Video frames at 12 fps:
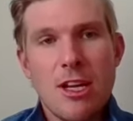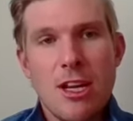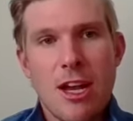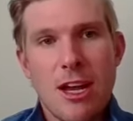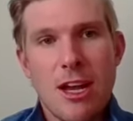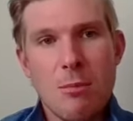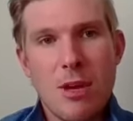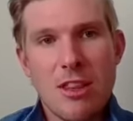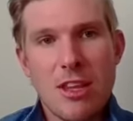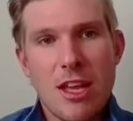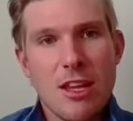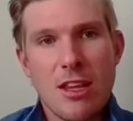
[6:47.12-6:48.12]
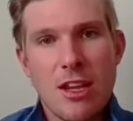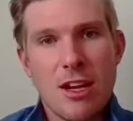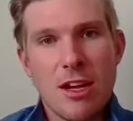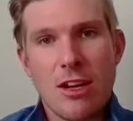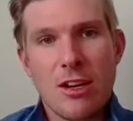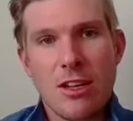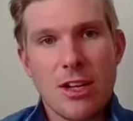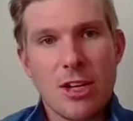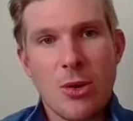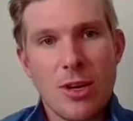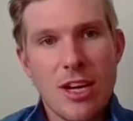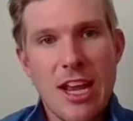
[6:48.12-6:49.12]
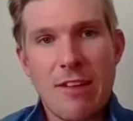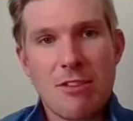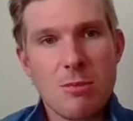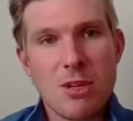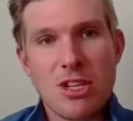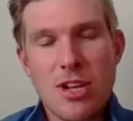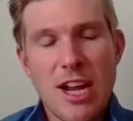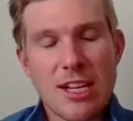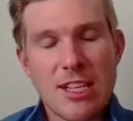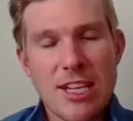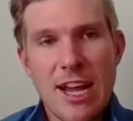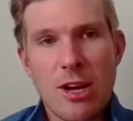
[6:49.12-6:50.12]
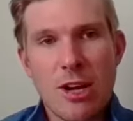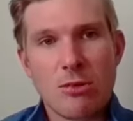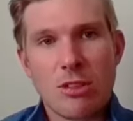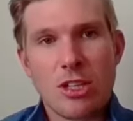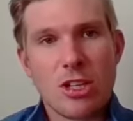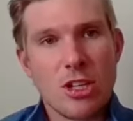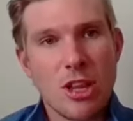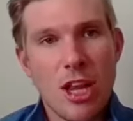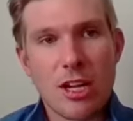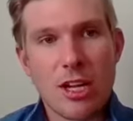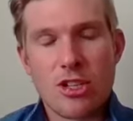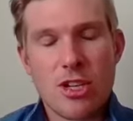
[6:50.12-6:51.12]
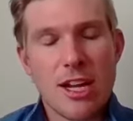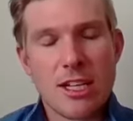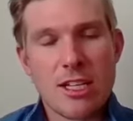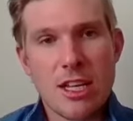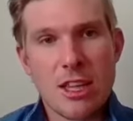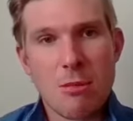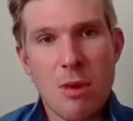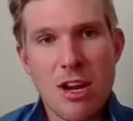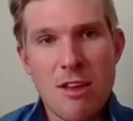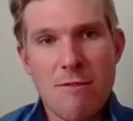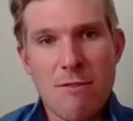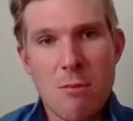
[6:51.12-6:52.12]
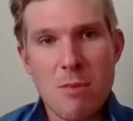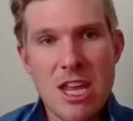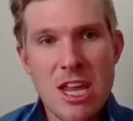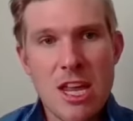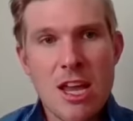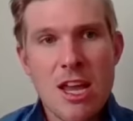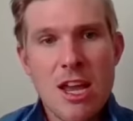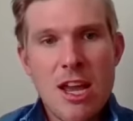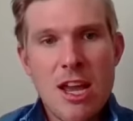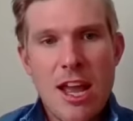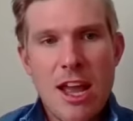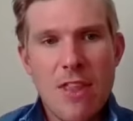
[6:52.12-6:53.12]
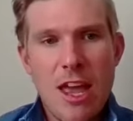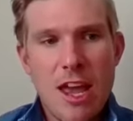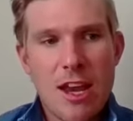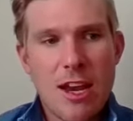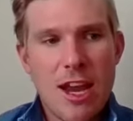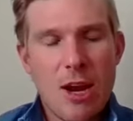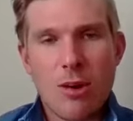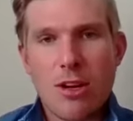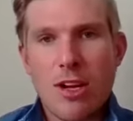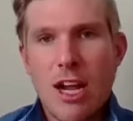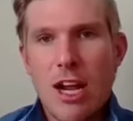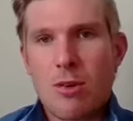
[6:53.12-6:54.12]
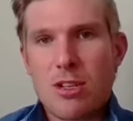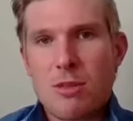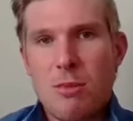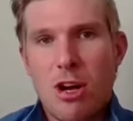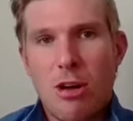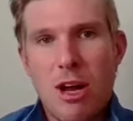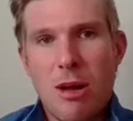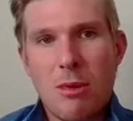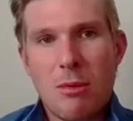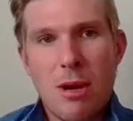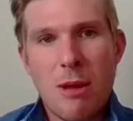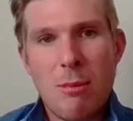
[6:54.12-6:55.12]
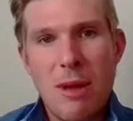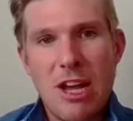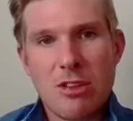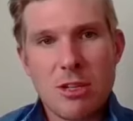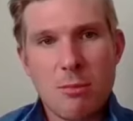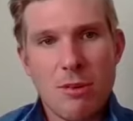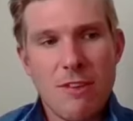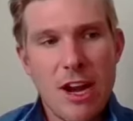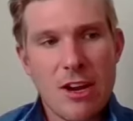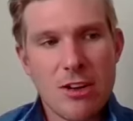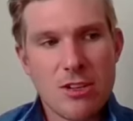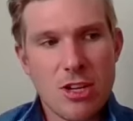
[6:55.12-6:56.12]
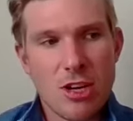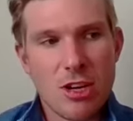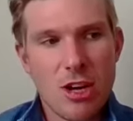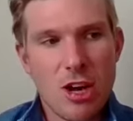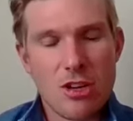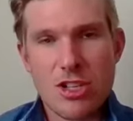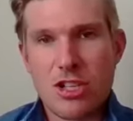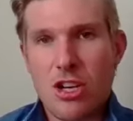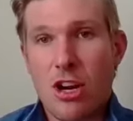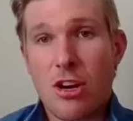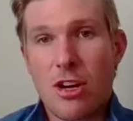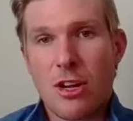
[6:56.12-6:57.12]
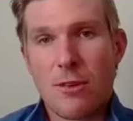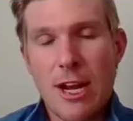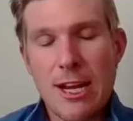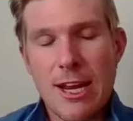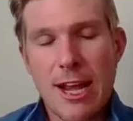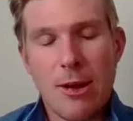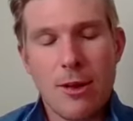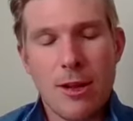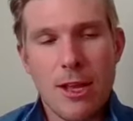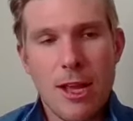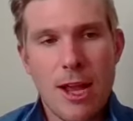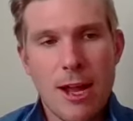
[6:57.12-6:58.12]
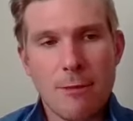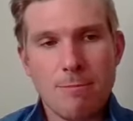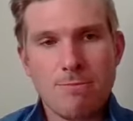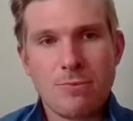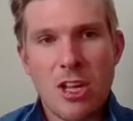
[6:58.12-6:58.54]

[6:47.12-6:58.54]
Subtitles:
And that they're going to have to be tracked down. Good luck trying to get the money from me. And that our small mom and pop housing providers are just hurting right now.